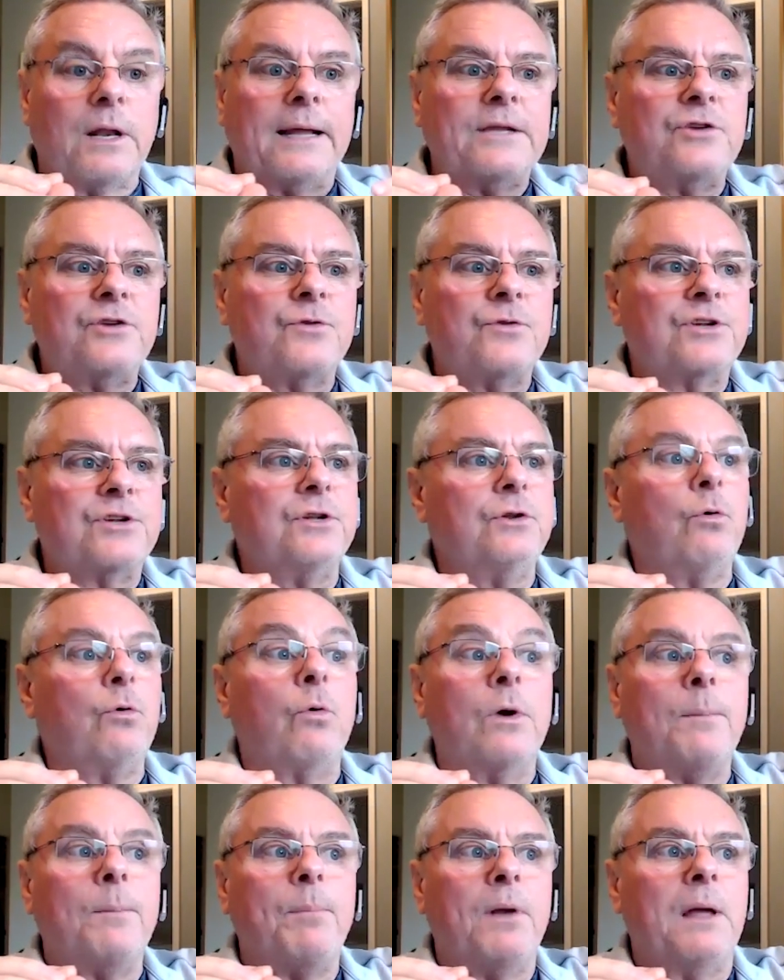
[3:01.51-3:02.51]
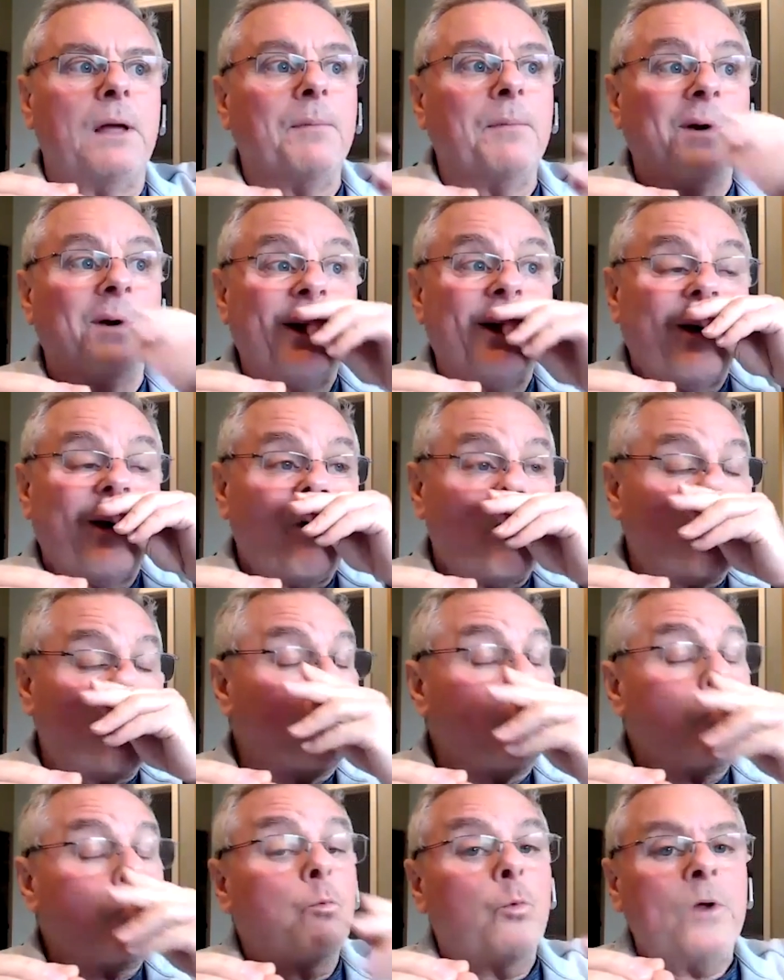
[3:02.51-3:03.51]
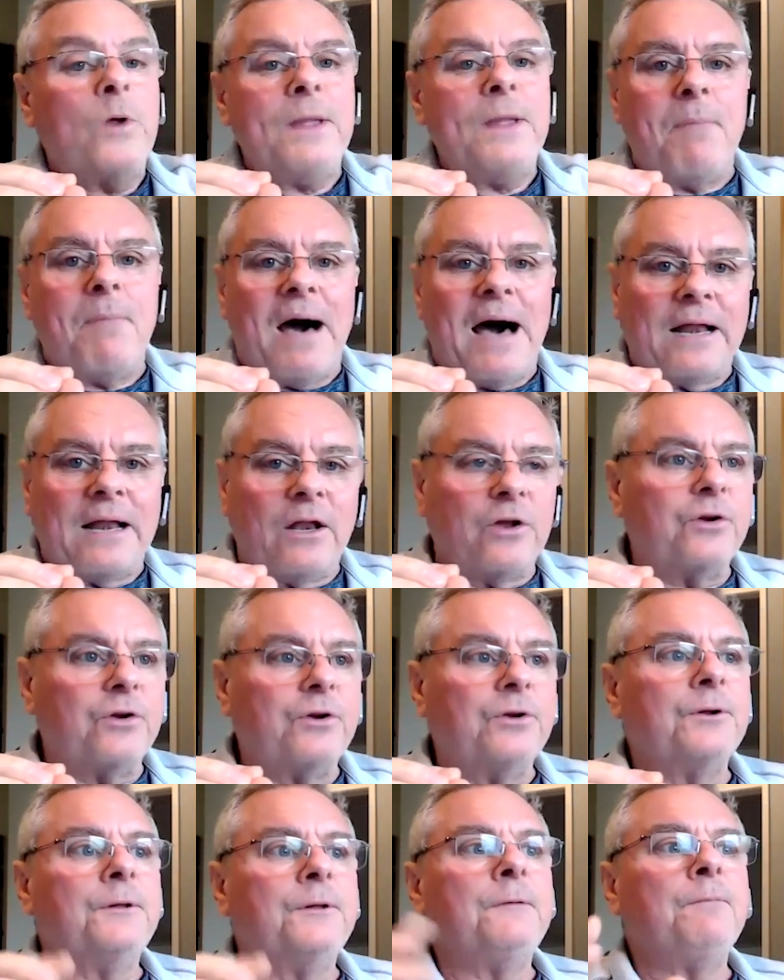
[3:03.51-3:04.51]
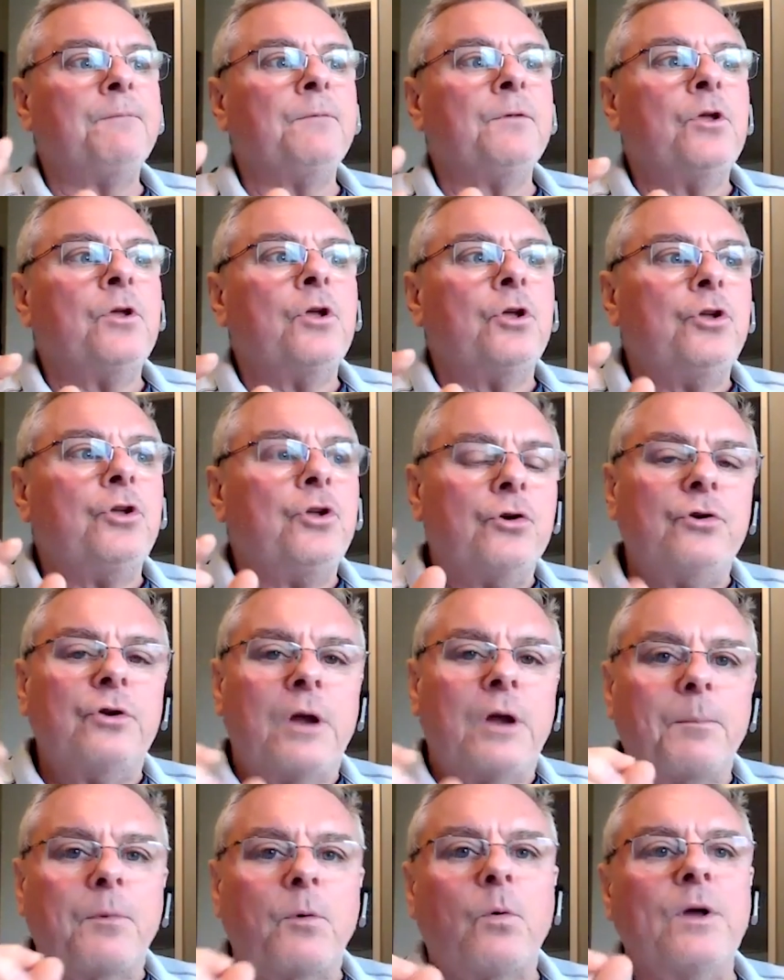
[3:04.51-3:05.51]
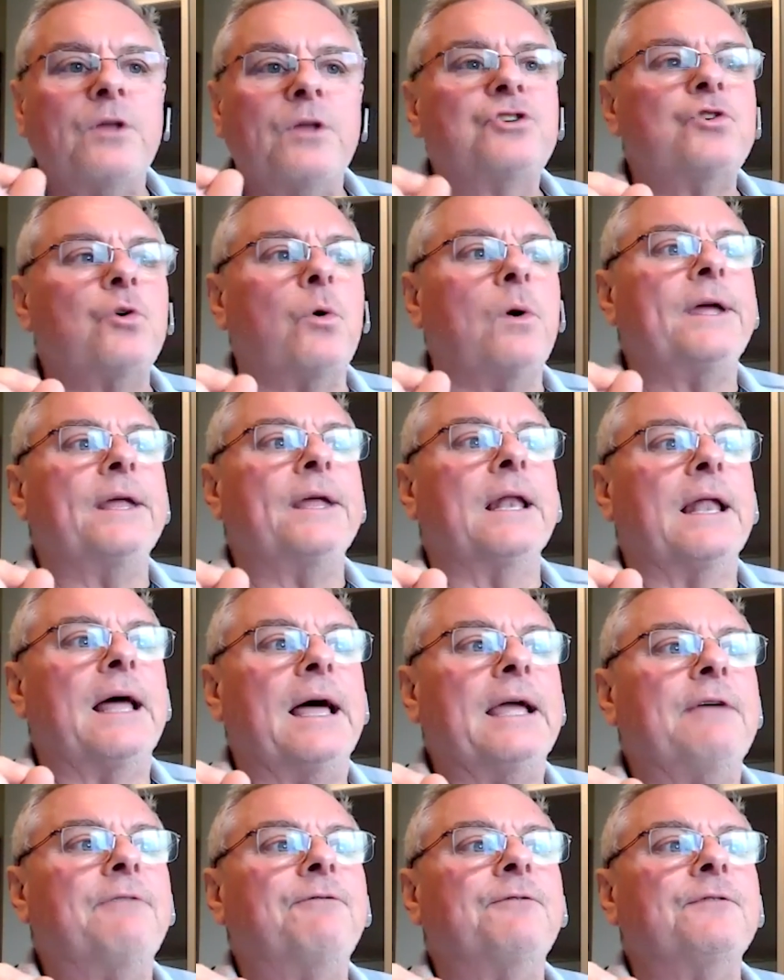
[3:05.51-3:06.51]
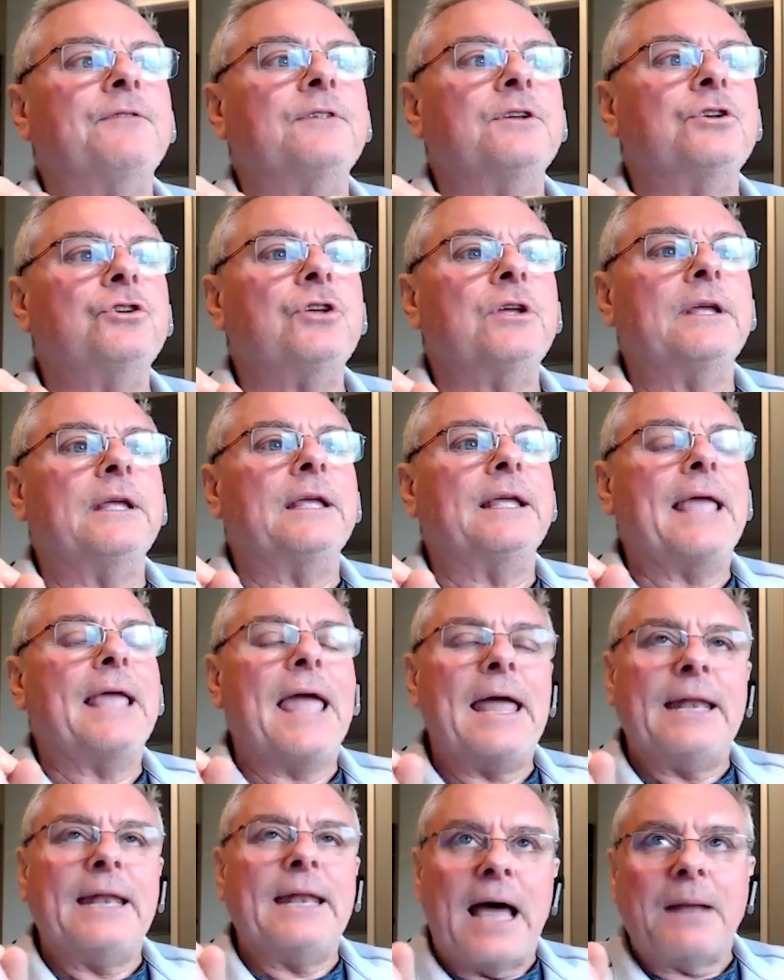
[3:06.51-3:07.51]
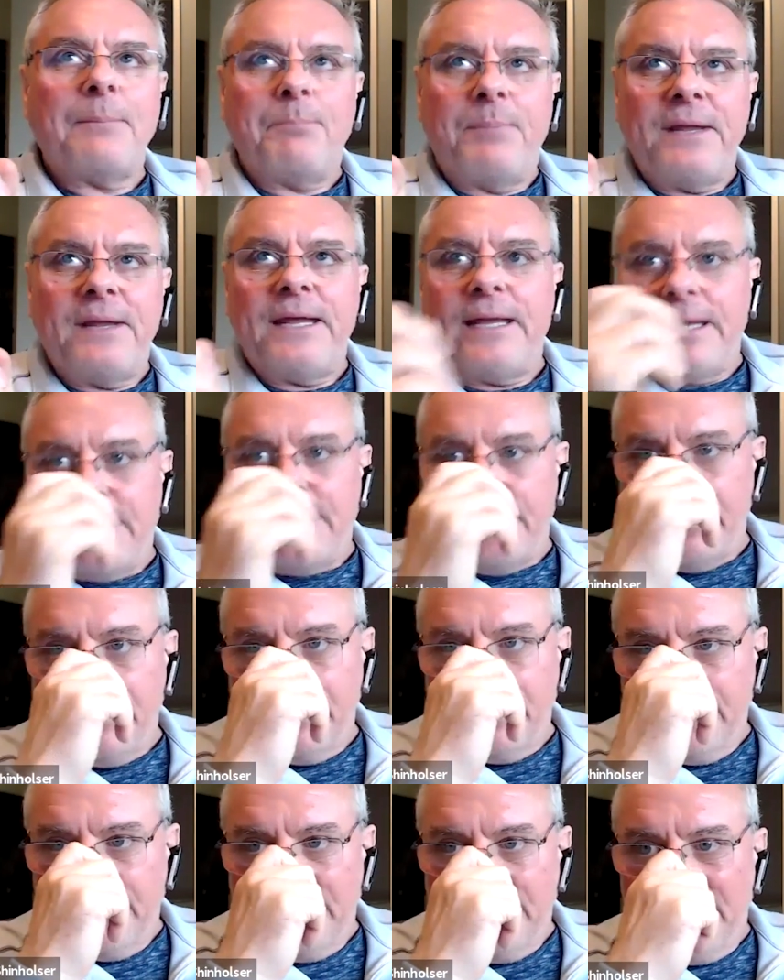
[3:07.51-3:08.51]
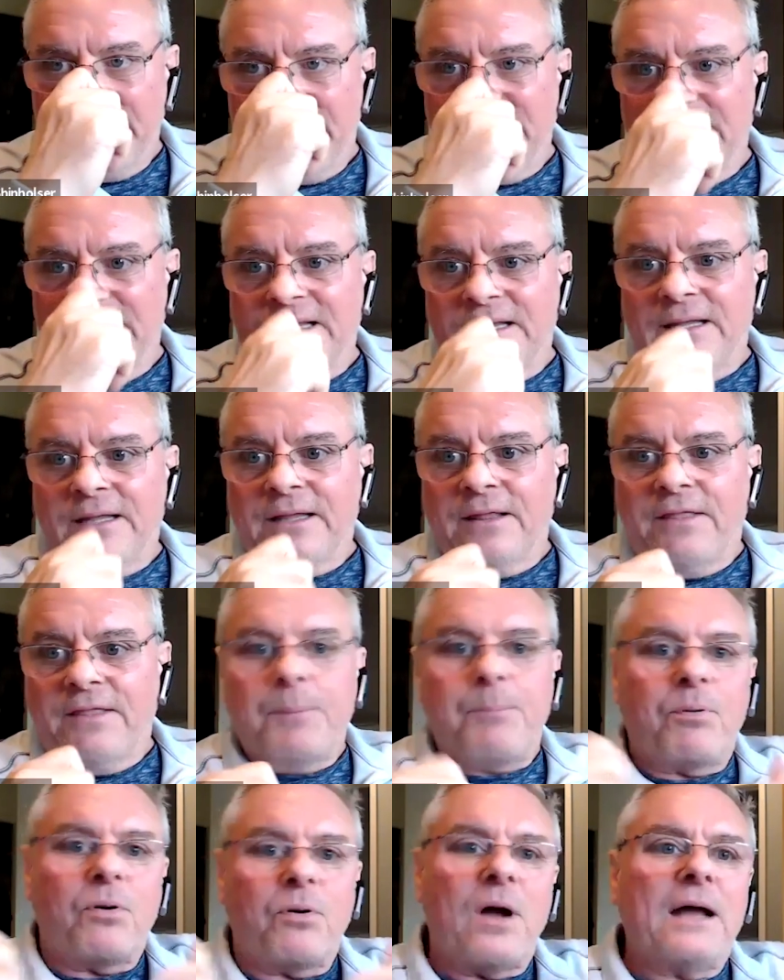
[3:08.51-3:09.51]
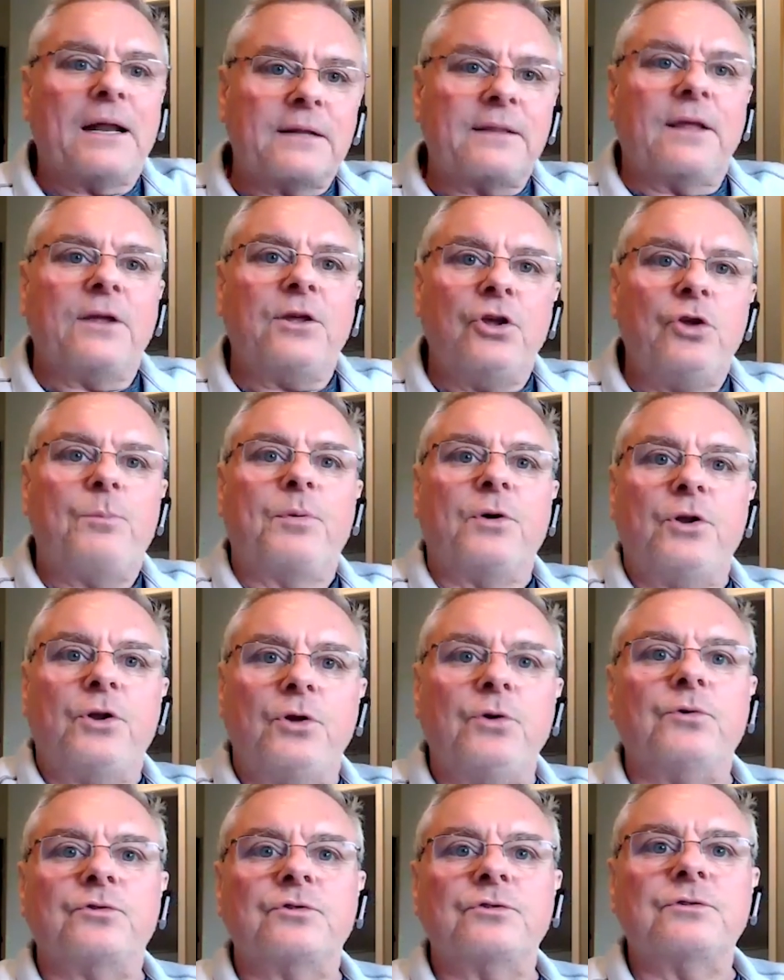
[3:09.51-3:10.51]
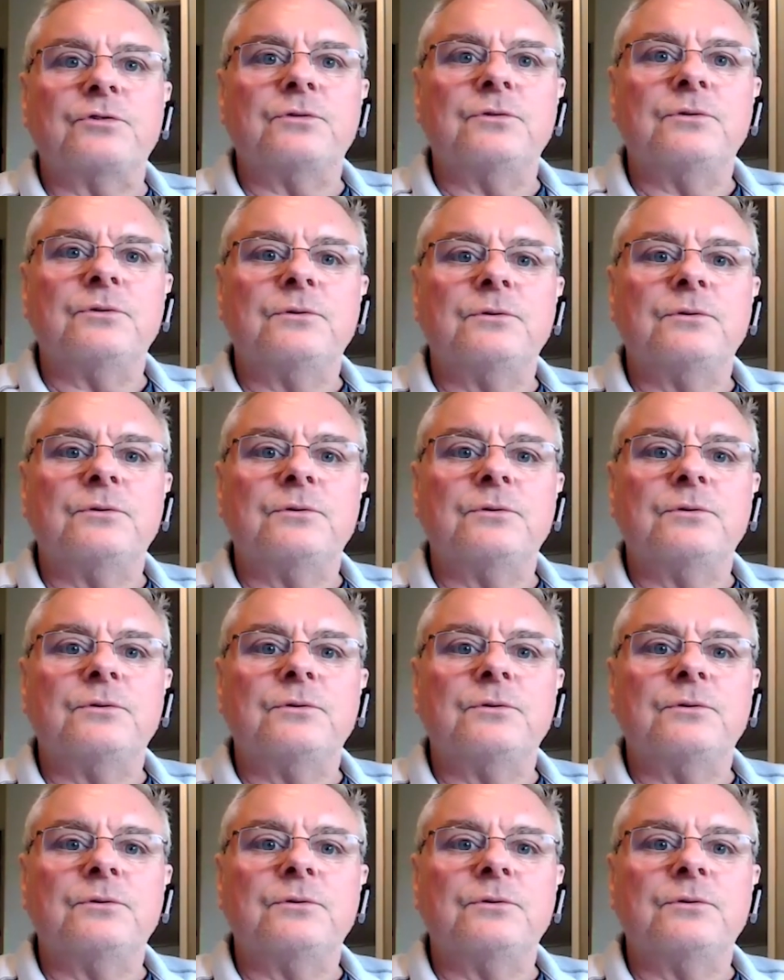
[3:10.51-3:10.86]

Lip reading: electrician or plumber or remodeler, your number one joy in life cannot be the product that you produce.